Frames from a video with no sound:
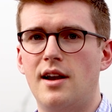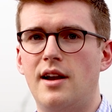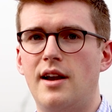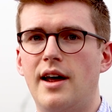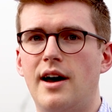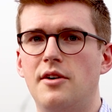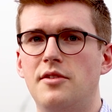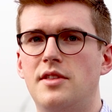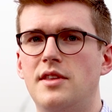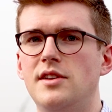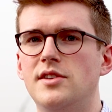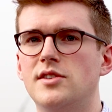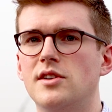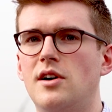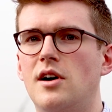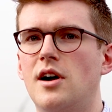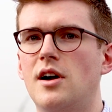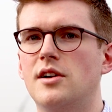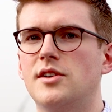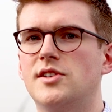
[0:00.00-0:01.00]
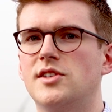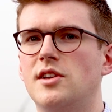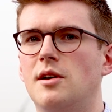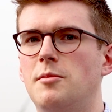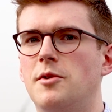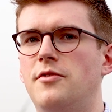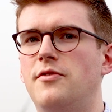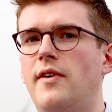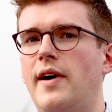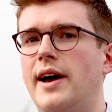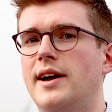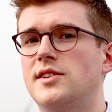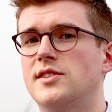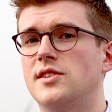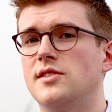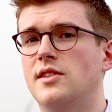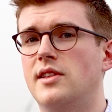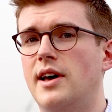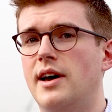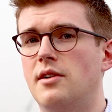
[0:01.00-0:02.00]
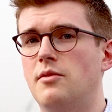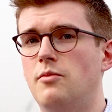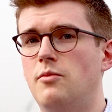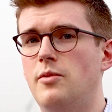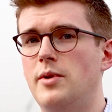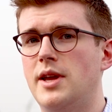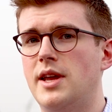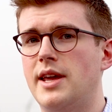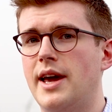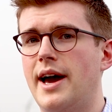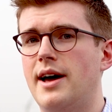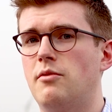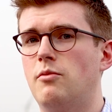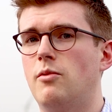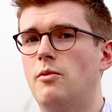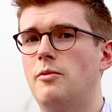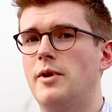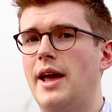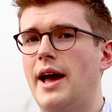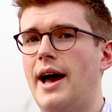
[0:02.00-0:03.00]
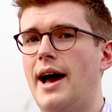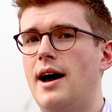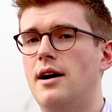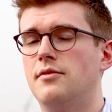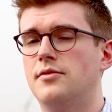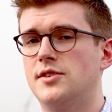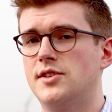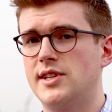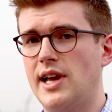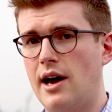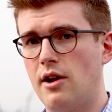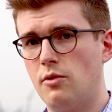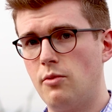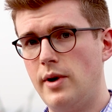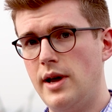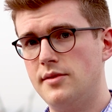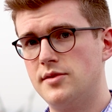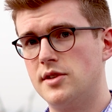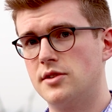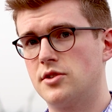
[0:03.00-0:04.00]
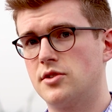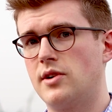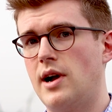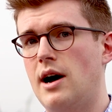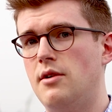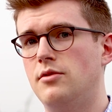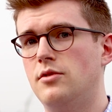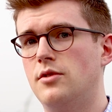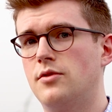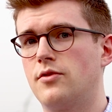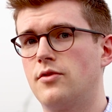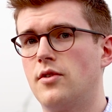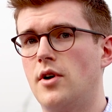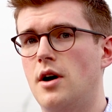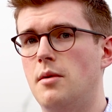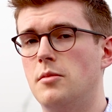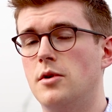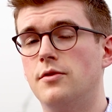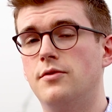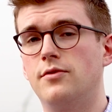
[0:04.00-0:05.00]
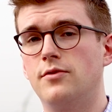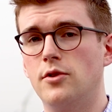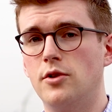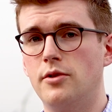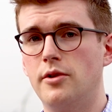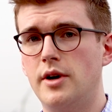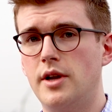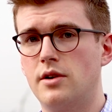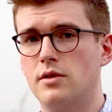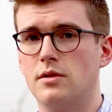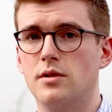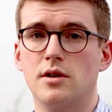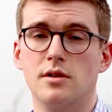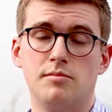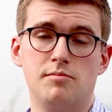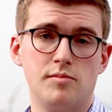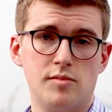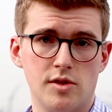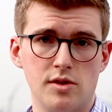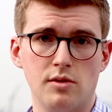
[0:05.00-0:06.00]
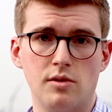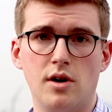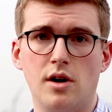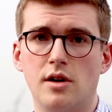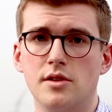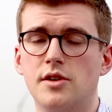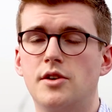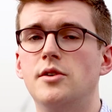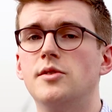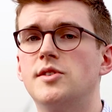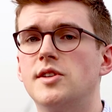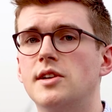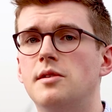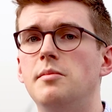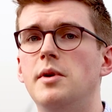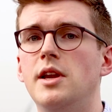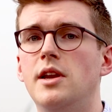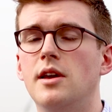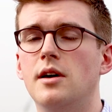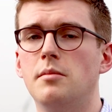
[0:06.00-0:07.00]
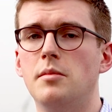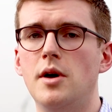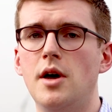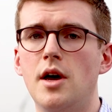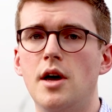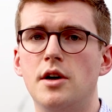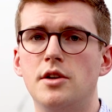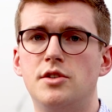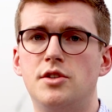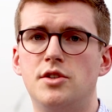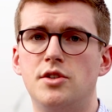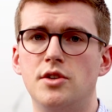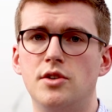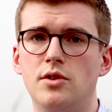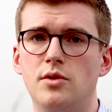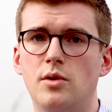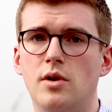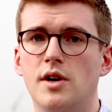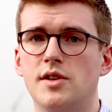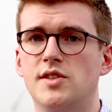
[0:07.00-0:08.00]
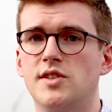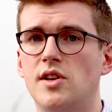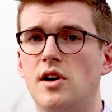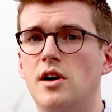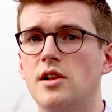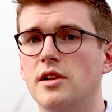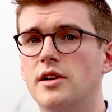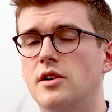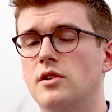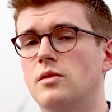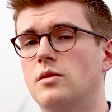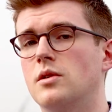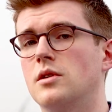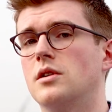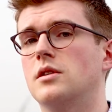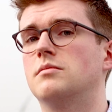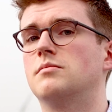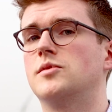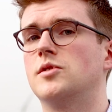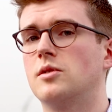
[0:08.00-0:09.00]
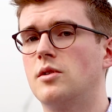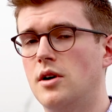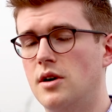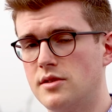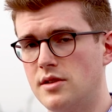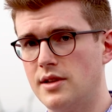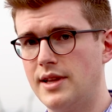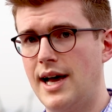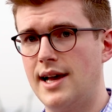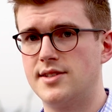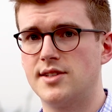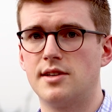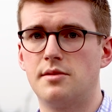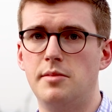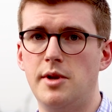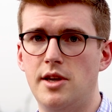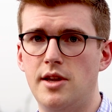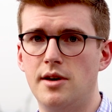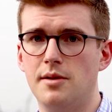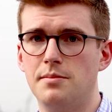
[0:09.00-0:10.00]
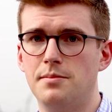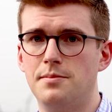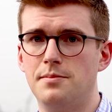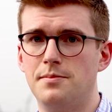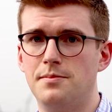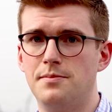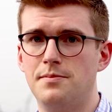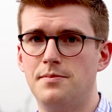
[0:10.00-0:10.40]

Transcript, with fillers: Now, these are some effects that we get when we have sound waves that travel from a fluid, or so-called acoustic medium, to a solid, or so-called elastic medium.